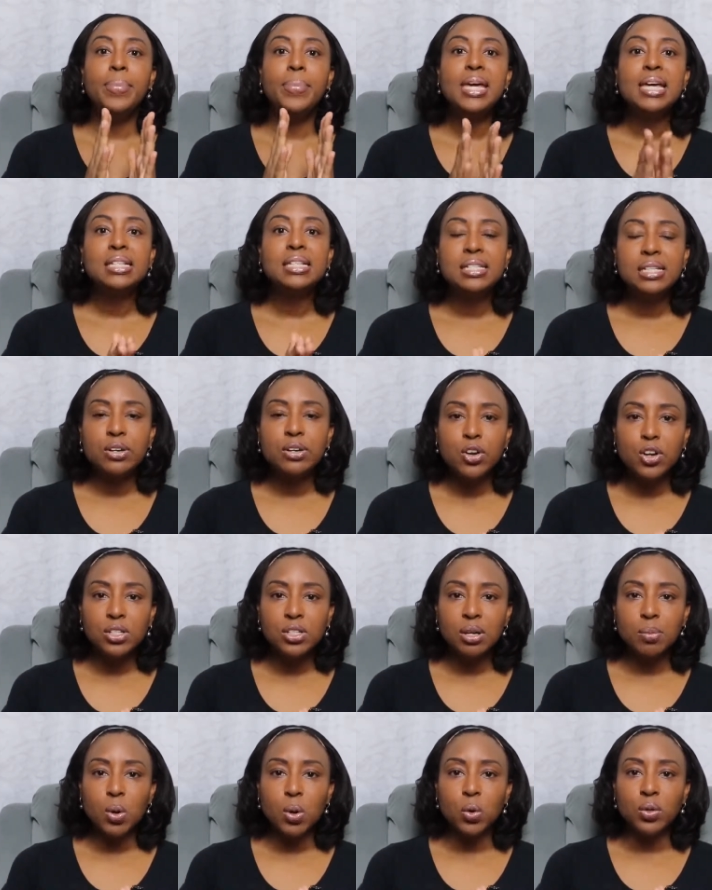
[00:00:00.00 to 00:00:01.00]
Be
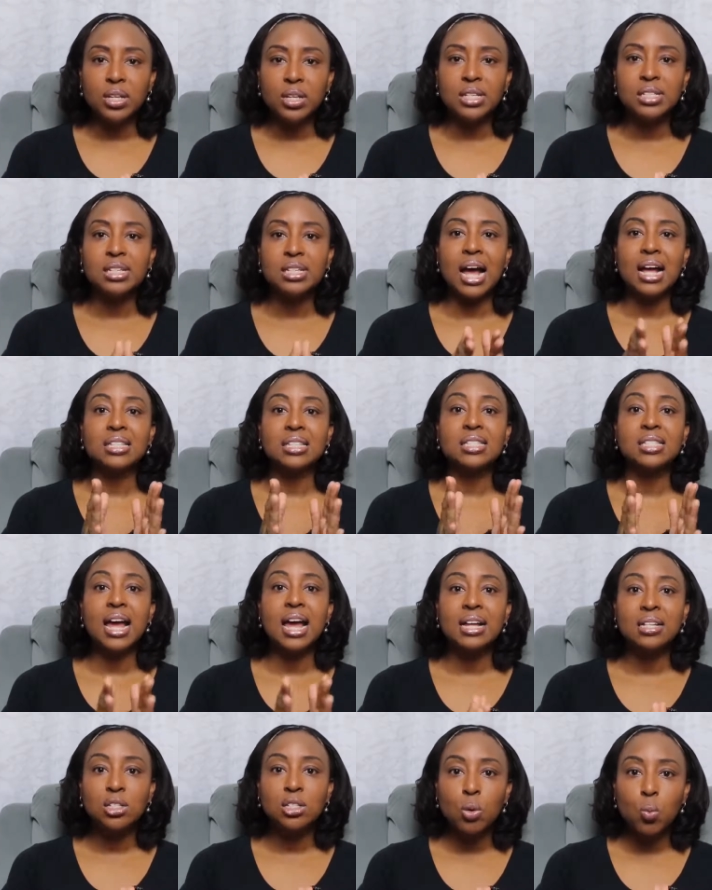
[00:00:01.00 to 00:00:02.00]
serious about this.
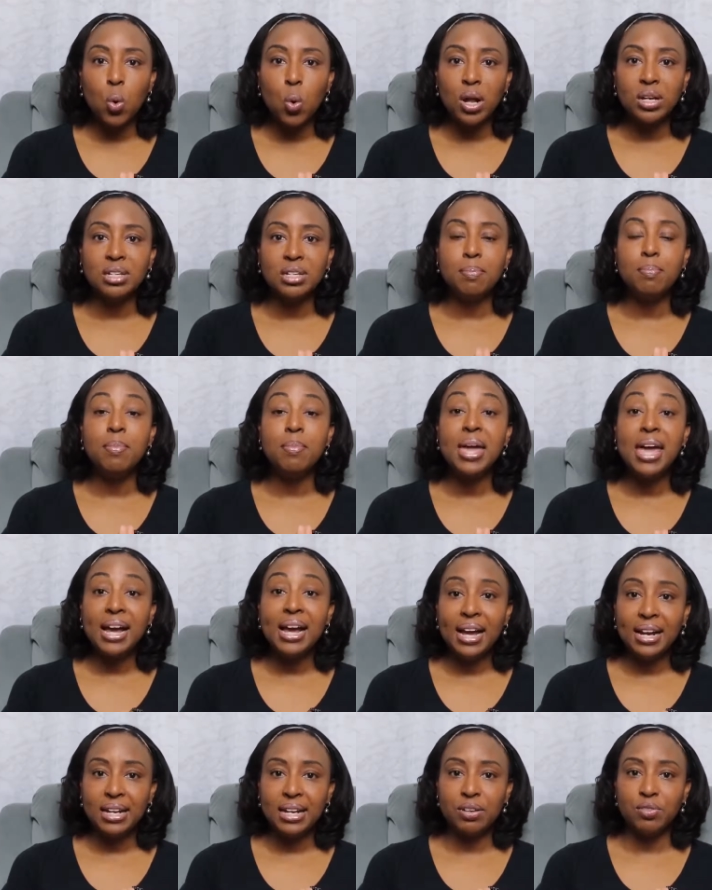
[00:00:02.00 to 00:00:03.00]
Assign someone to
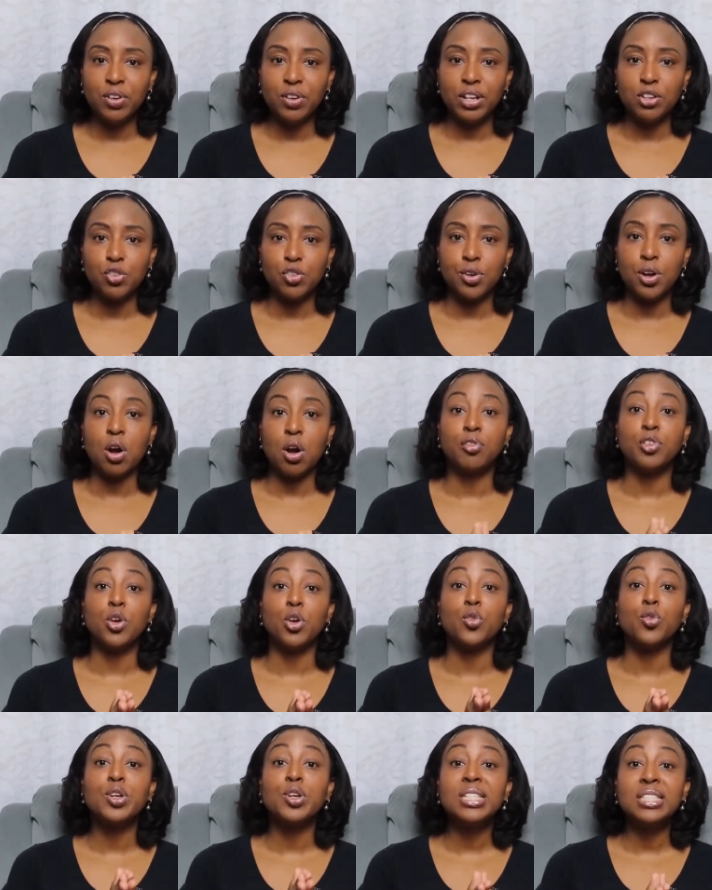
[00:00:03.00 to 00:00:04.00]
make an inventory of
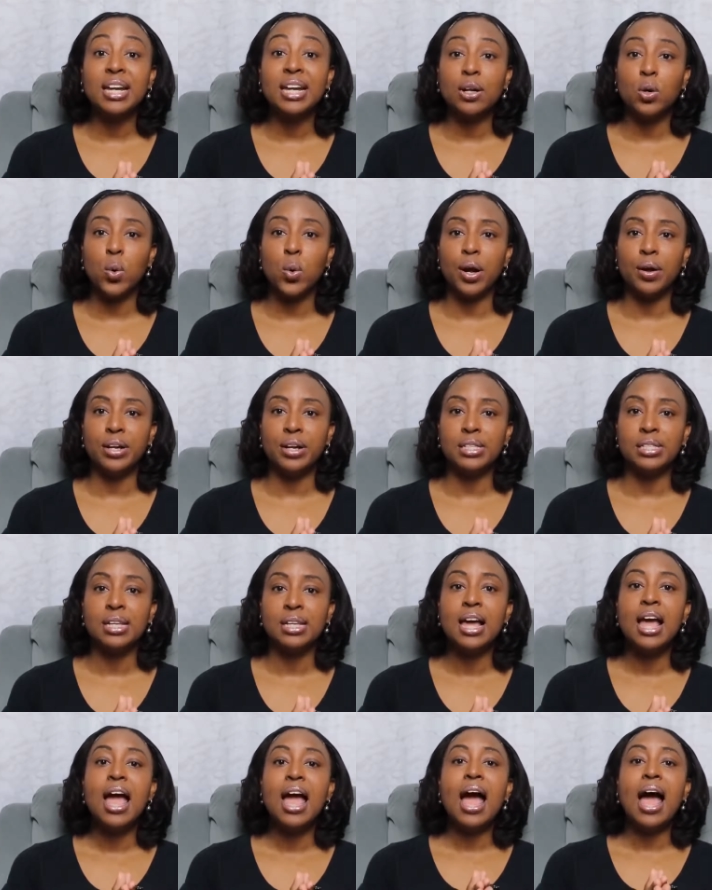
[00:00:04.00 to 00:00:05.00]
your recent queries
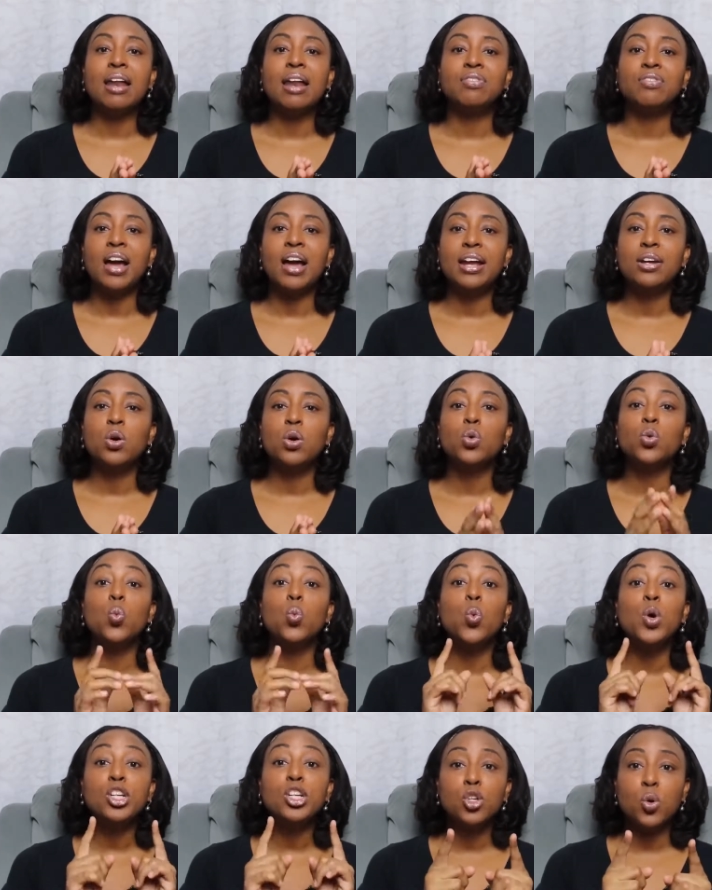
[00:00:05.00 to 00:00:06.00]
and find out
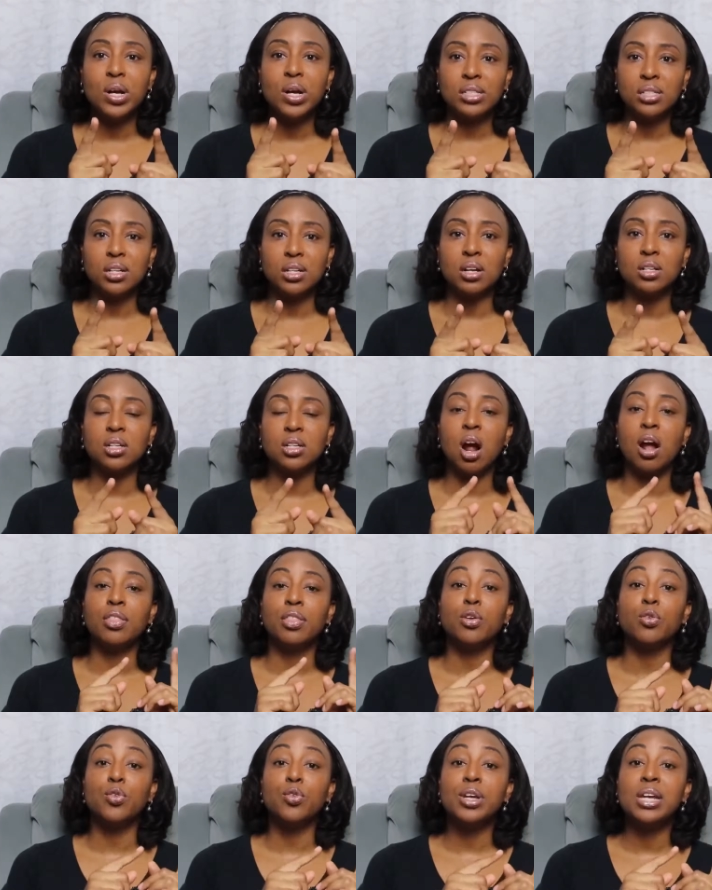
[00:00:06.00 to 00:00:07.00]
which questions are
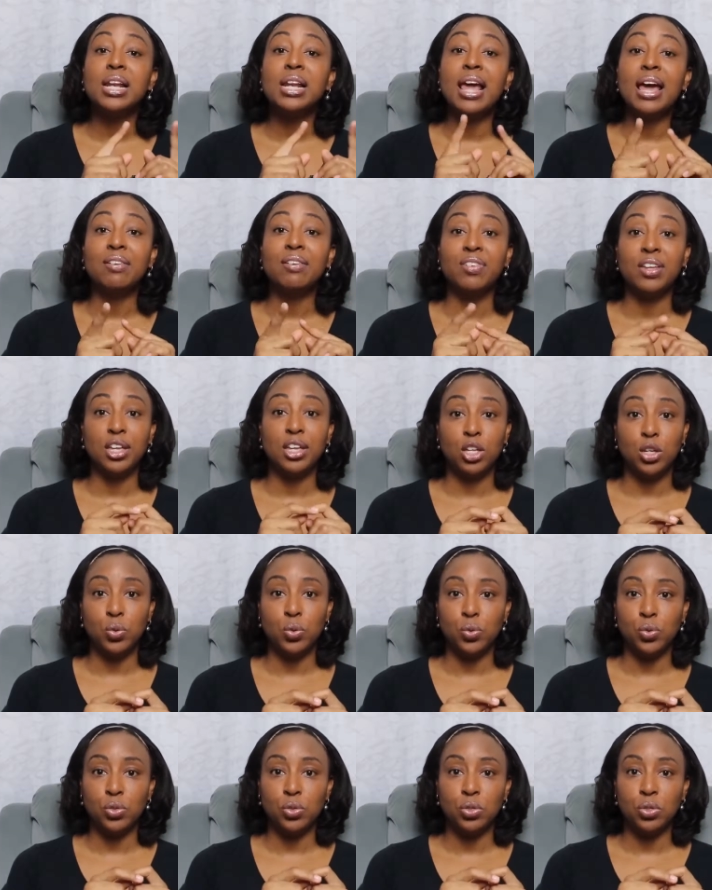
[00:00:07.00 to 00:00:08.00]
the real
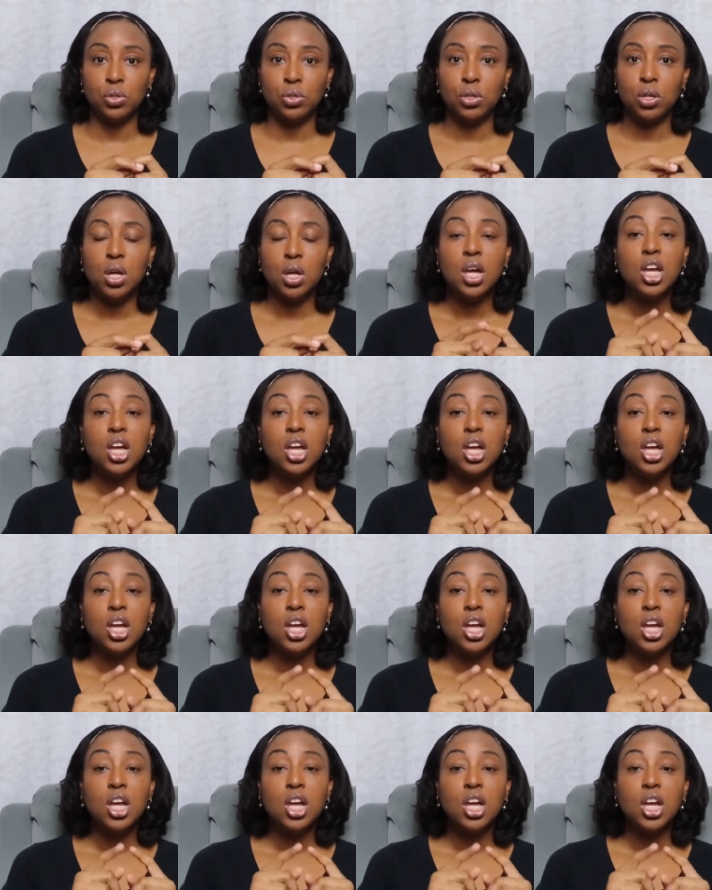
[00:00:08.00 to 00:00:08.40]
FAQs.